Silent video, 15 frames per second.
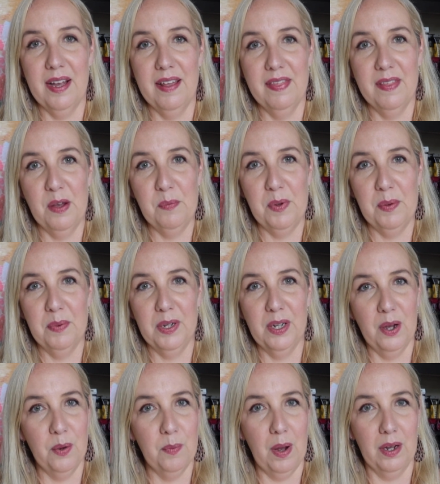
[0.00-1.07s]
and then we would
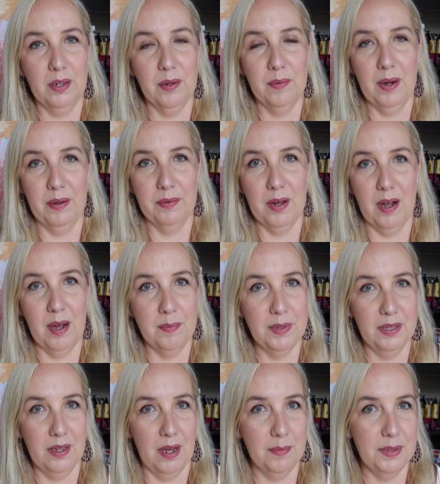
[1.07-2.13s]
go walk around Hobby
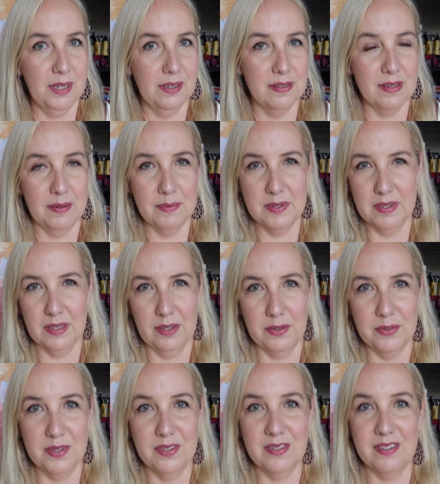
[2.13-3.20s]
Lobby because that was the
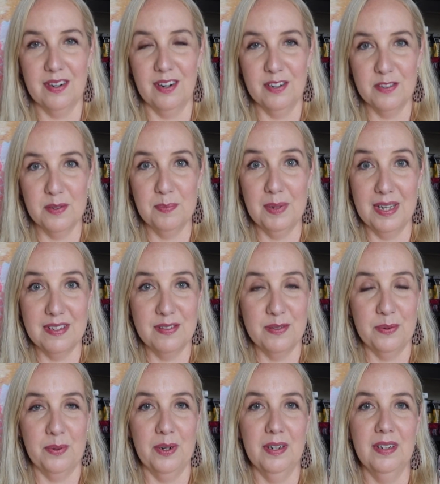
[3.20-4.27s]
closest art supply
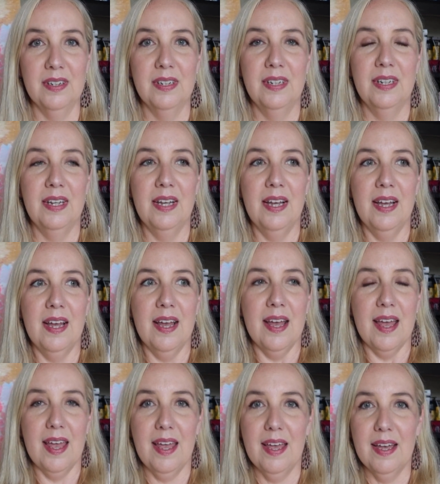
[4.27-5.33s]
store.
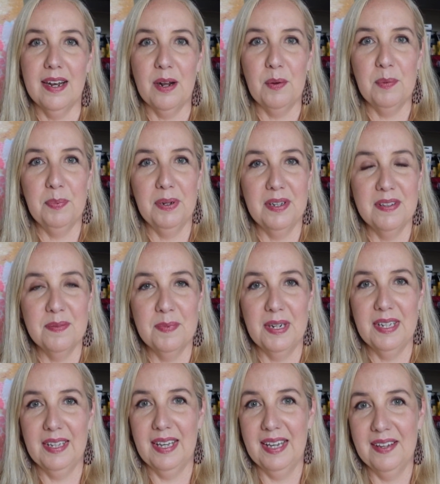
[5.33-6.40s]
And I would put as
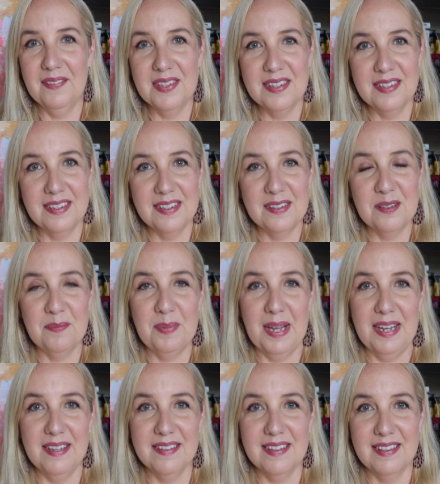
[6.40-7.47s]
many canvases and
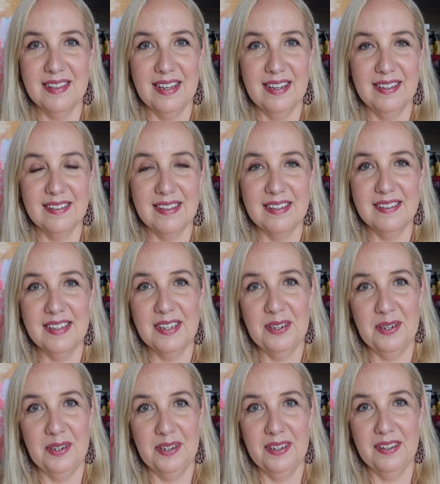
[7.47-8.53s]
paints and things as I
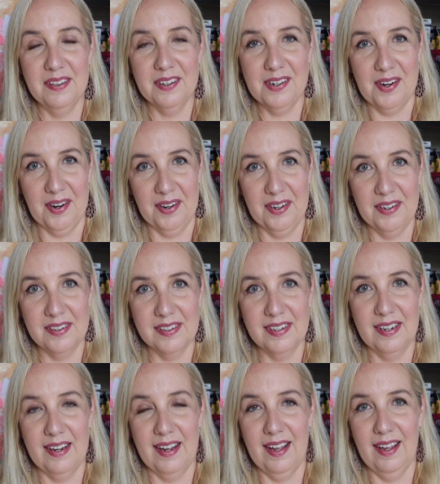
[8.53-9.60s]
could in the cart
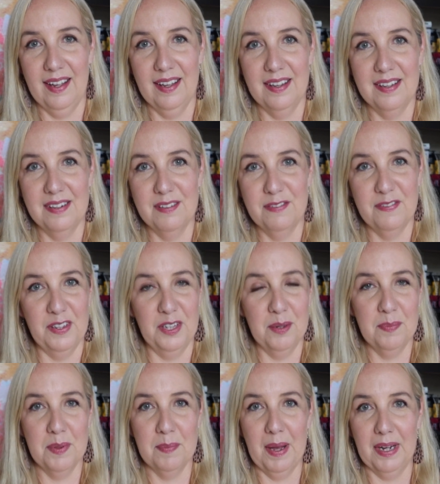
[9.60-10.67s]
and fill
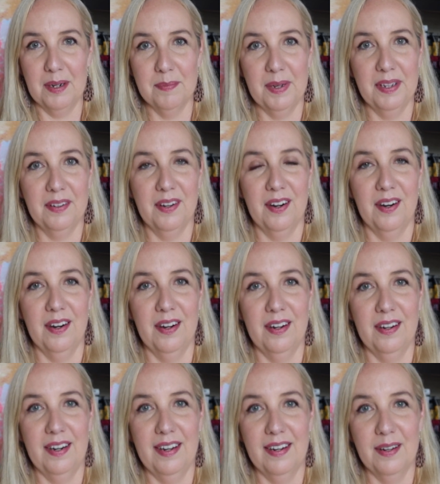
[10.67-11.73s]
up the back of my
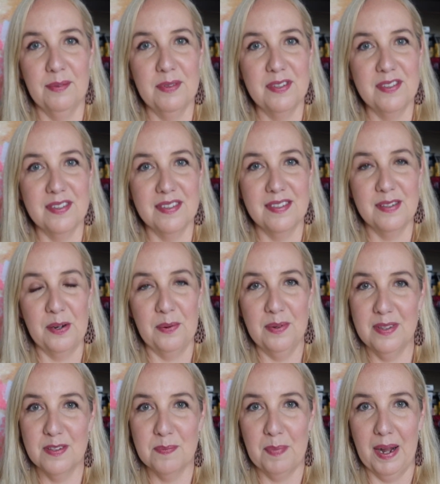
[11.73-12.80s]
car, and I was just so
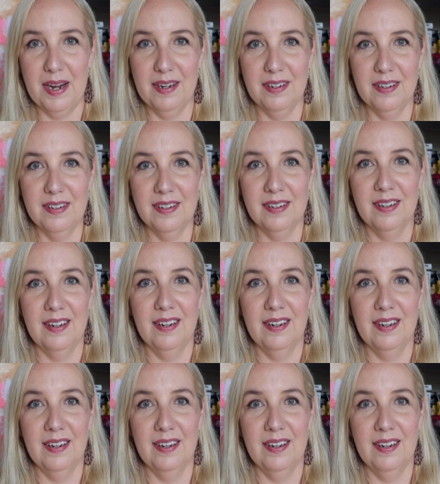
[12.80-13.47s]
inspired